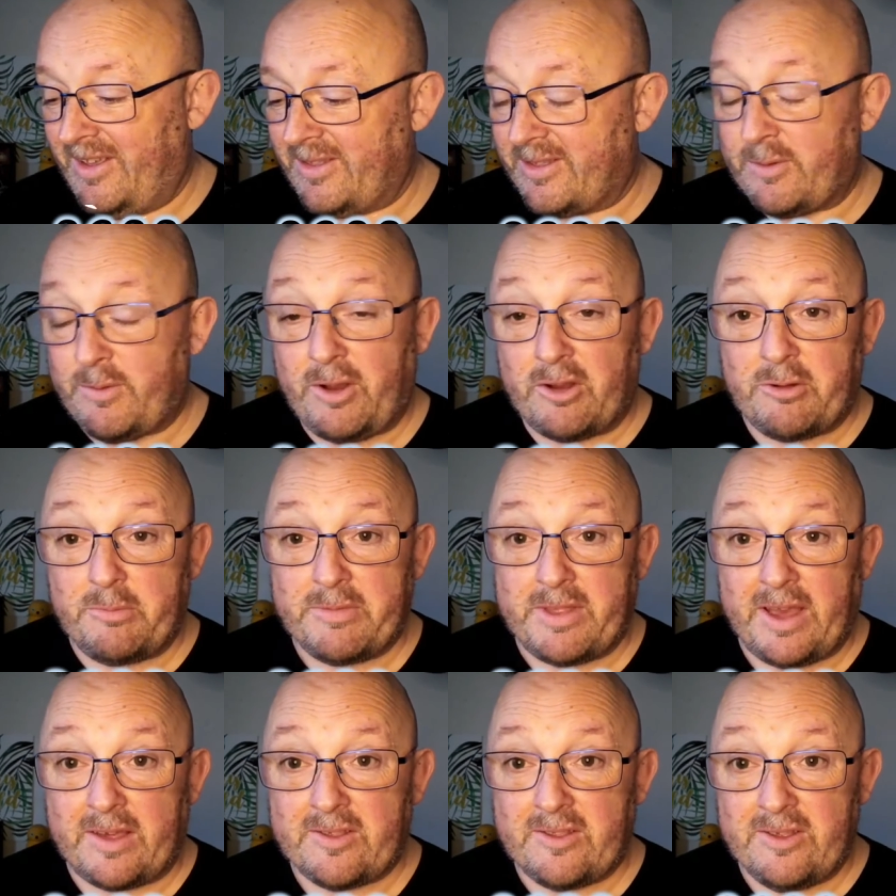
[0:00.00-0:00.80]
So
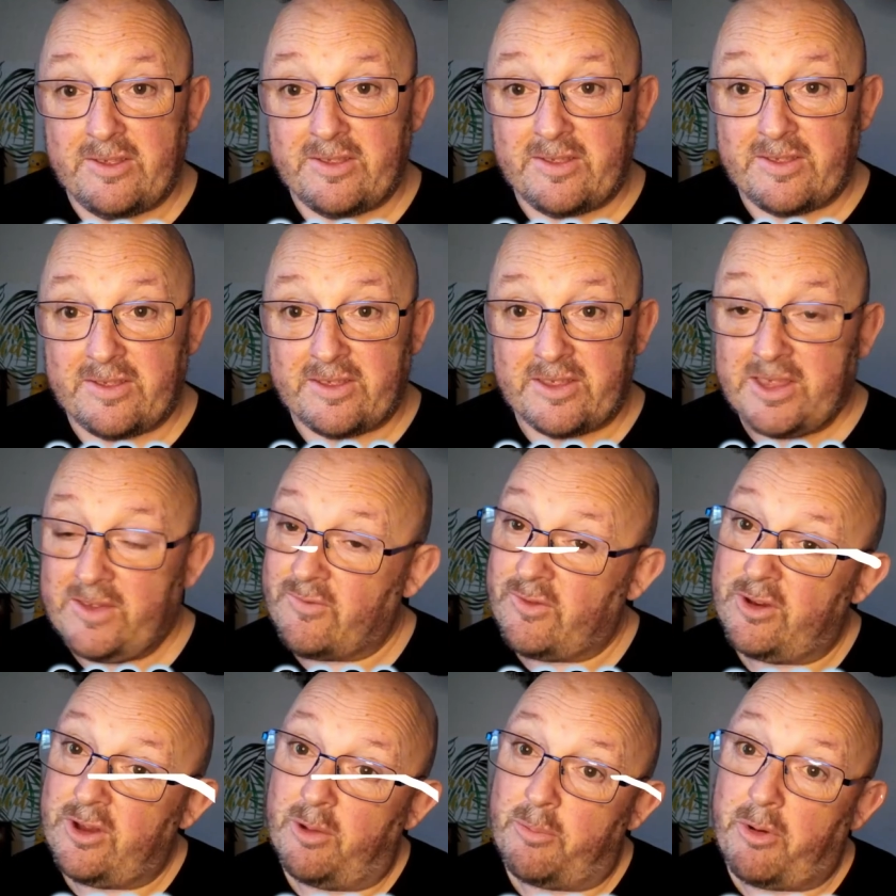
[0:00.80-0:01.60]
welcome Tazzlers,
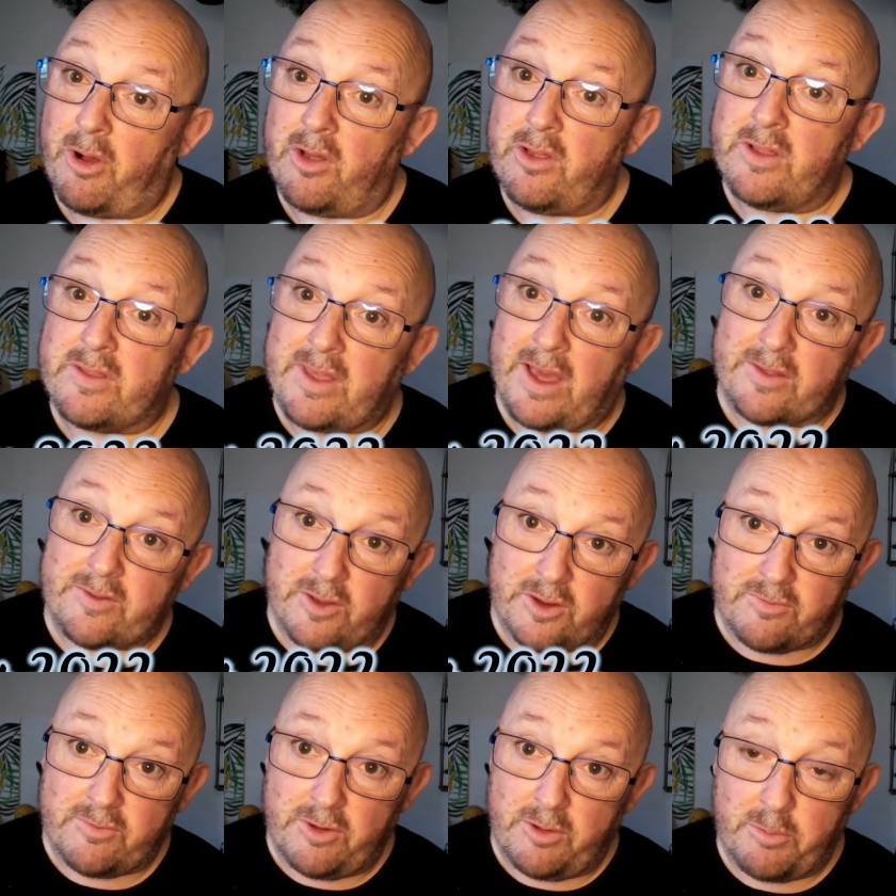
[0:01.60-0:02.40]
if you're not part of the
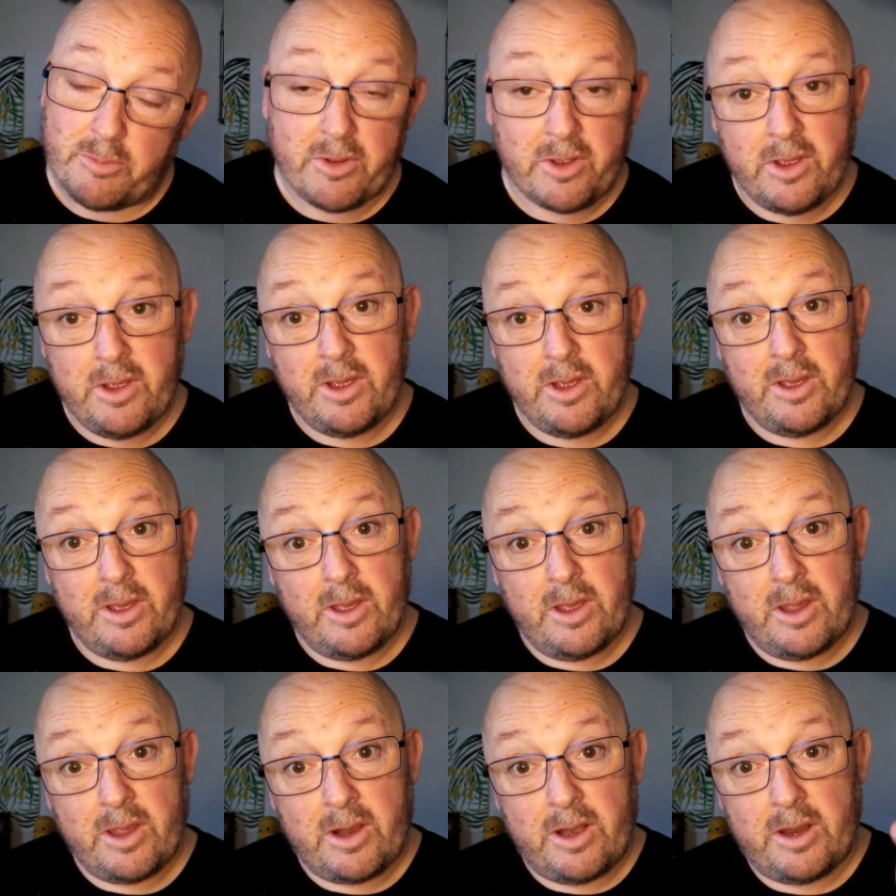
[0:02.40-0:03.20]
Tazzler group,
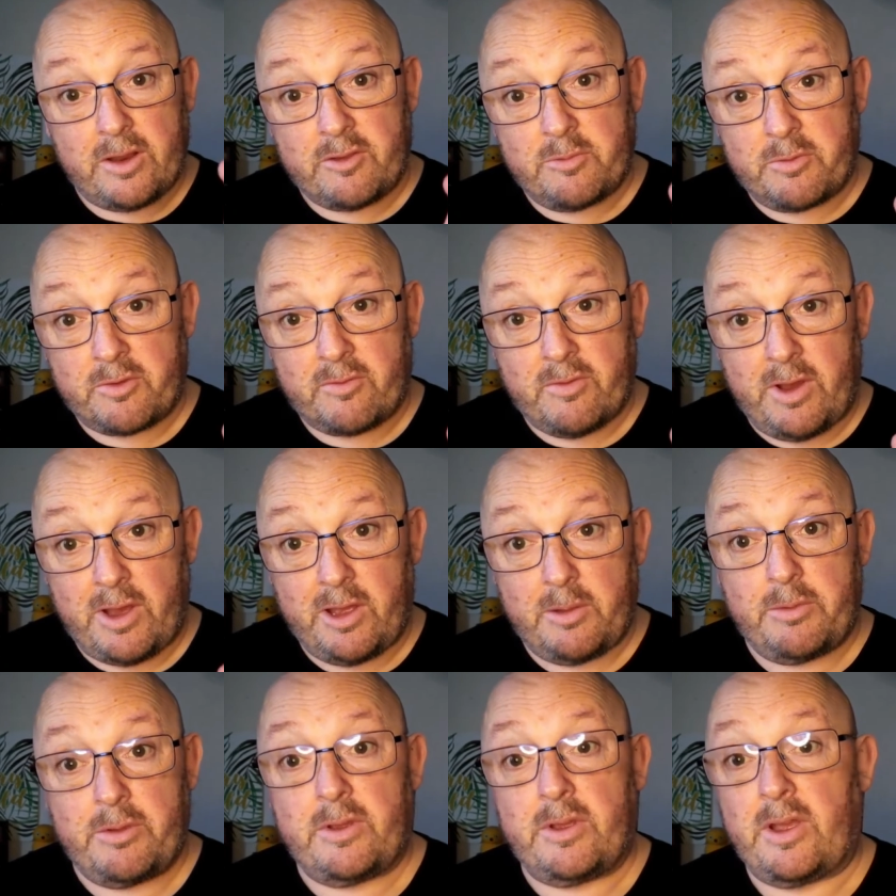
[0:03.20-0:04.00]
click
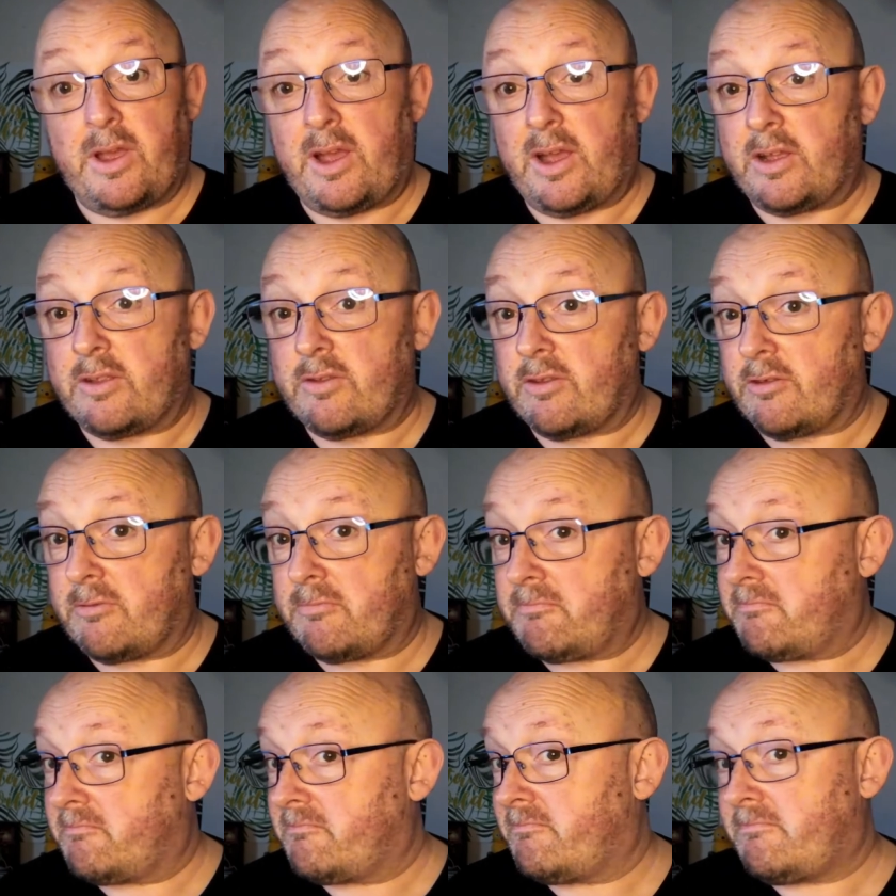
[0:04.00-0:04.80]
subscribe and
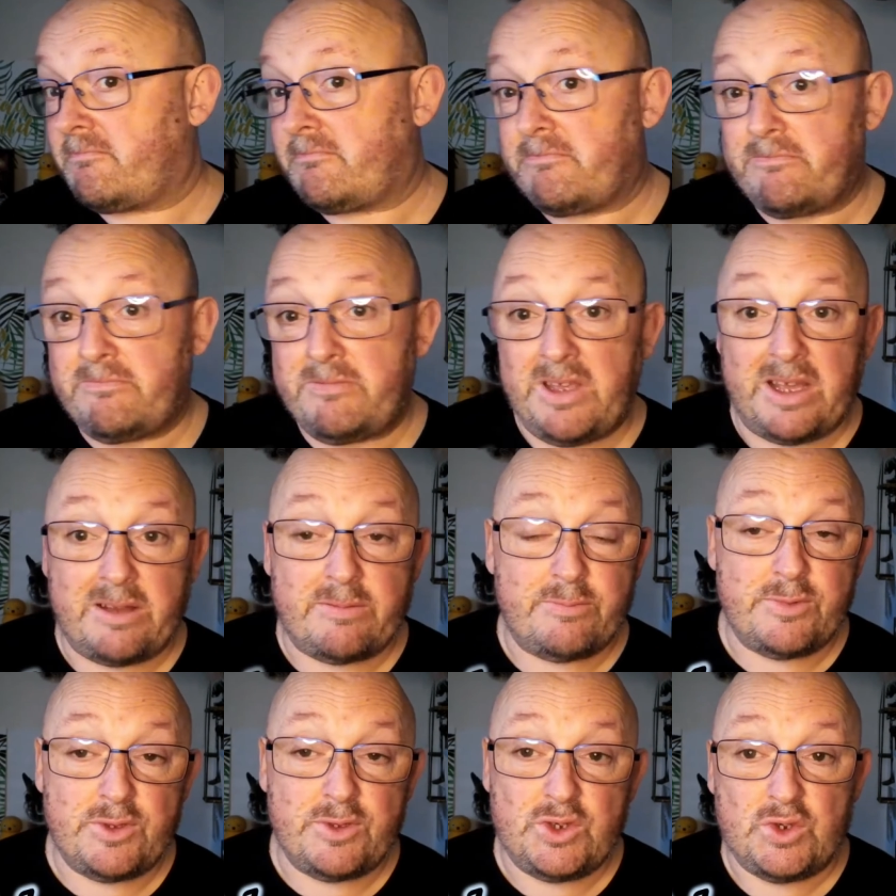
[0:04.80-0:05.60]
yeah,
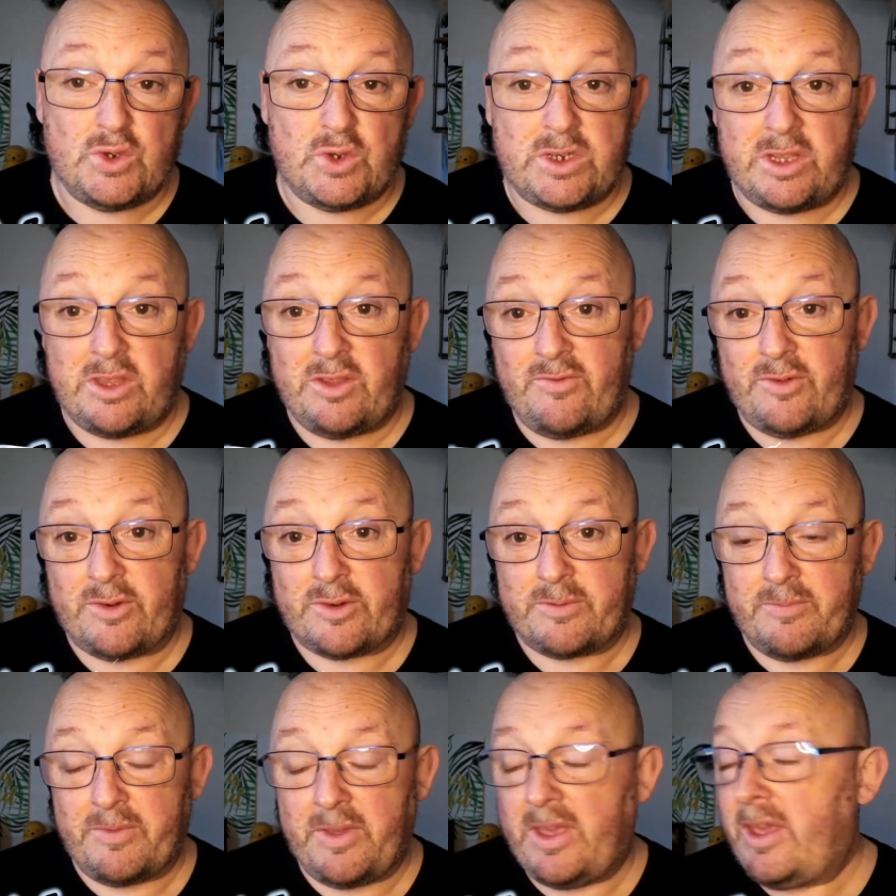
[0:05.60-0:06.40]
join in the
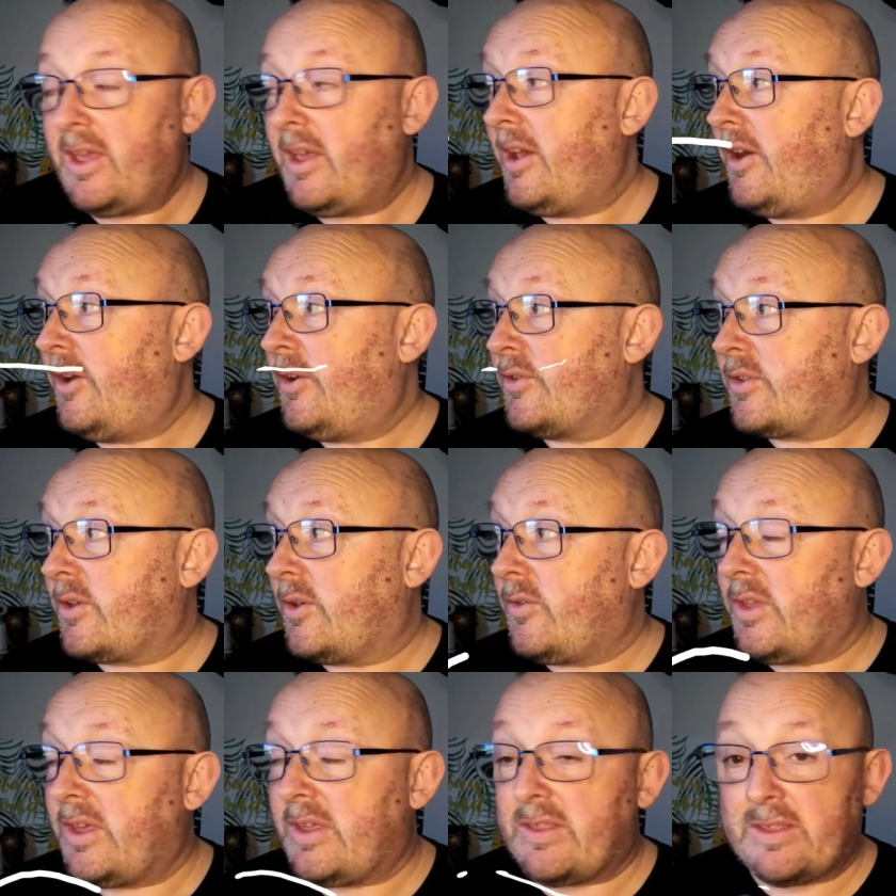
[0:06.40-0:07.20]
fun.
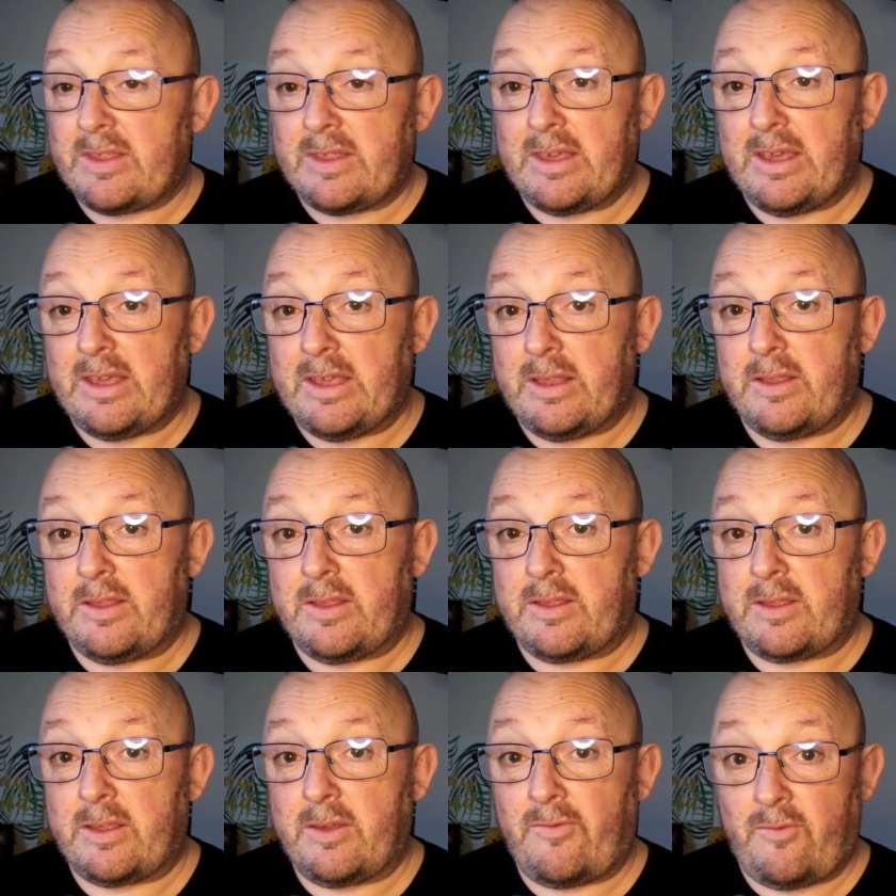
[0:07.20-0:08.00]
So this
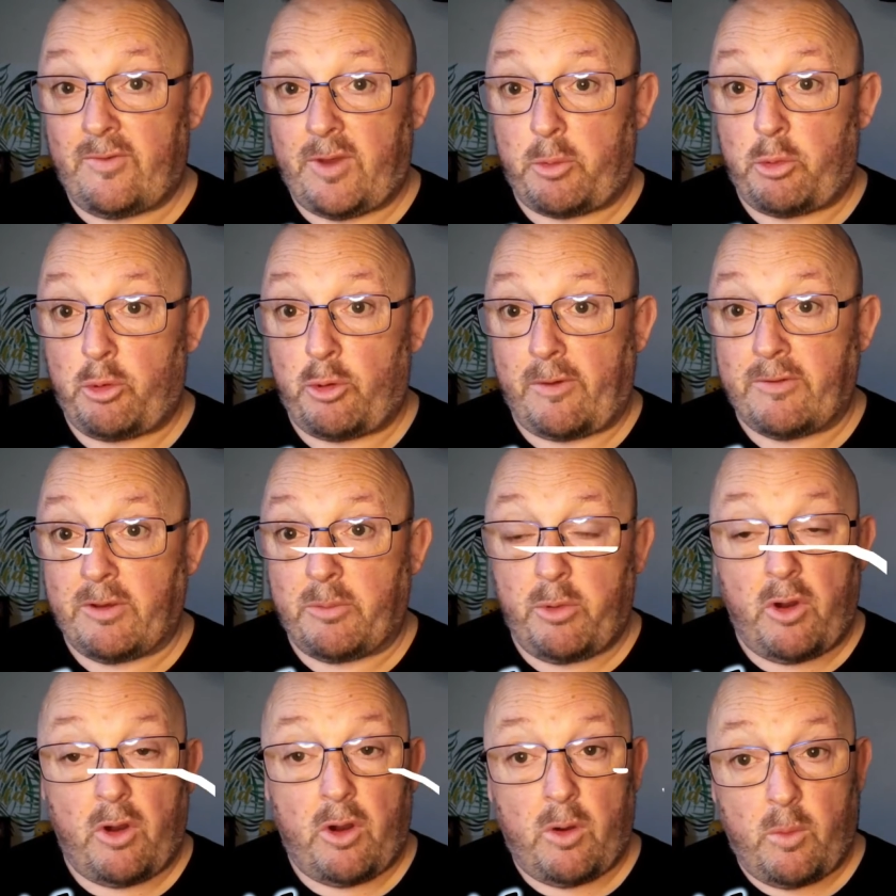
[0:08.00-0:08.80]
is February
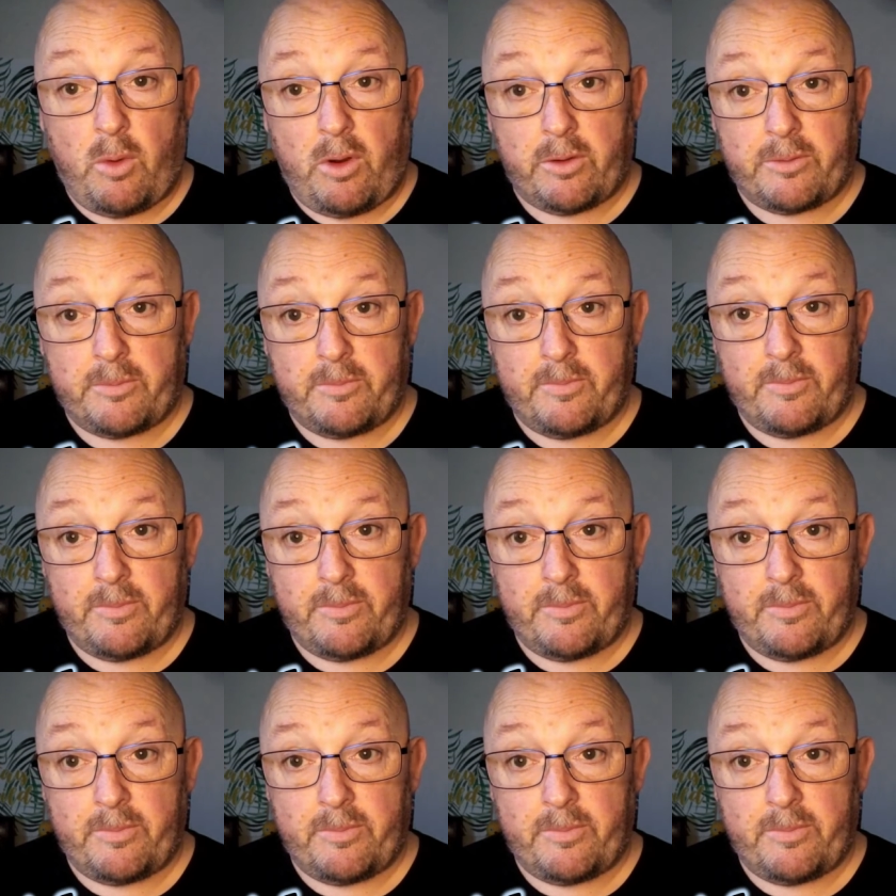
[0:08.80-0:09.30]
part one.